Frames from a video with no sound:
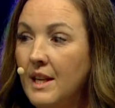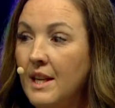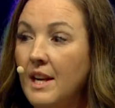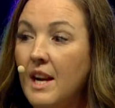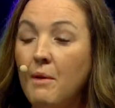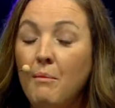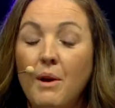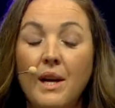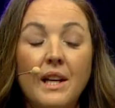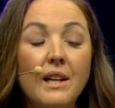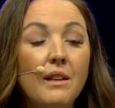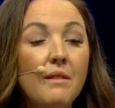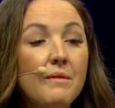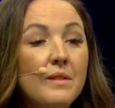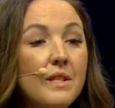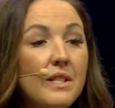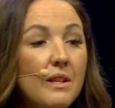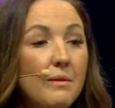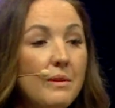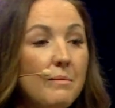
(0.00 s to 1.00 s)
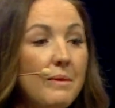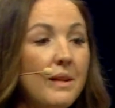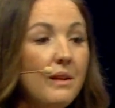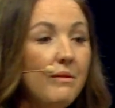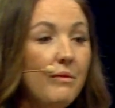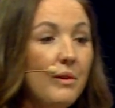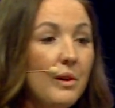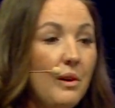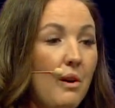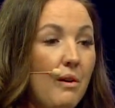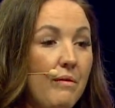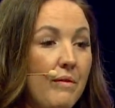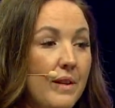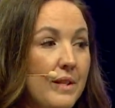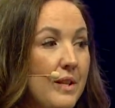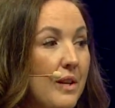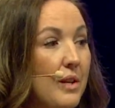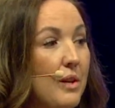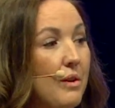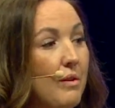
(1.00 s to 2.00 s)
Now, what I'd love to do is meet you for a coffee
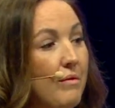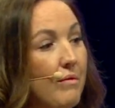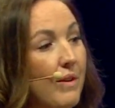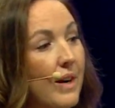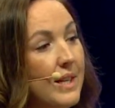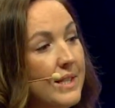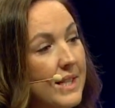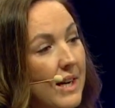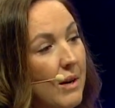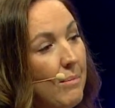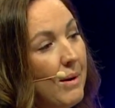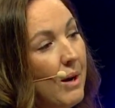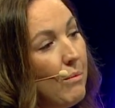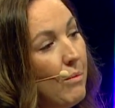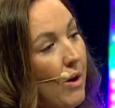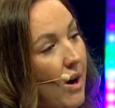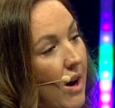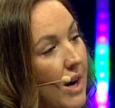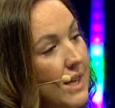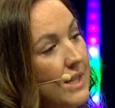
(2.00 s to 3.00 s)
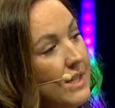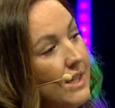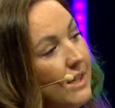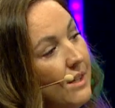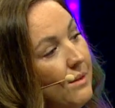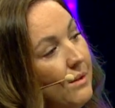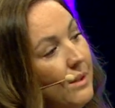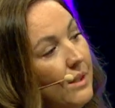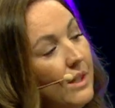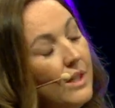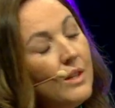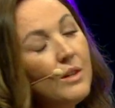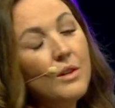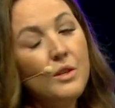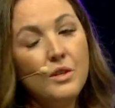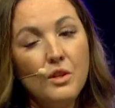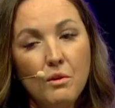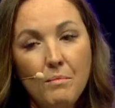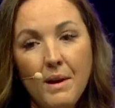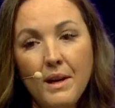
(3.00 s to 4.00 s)
so you can find out about what I do,
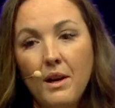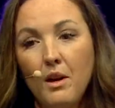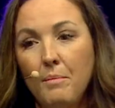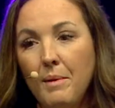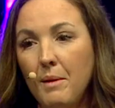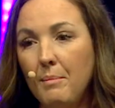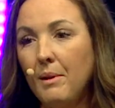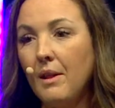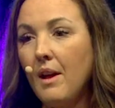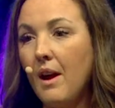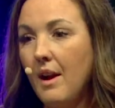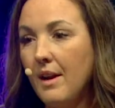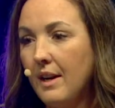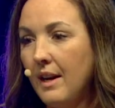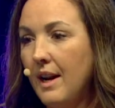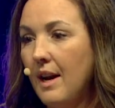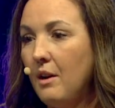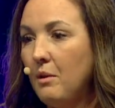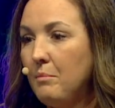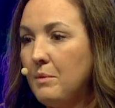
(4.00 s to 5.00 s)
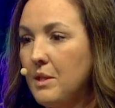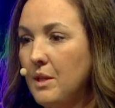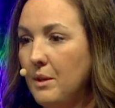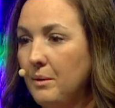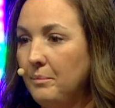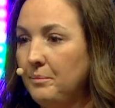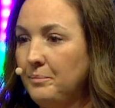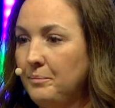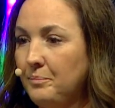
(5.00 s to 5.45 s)
because you might know people that I can help too.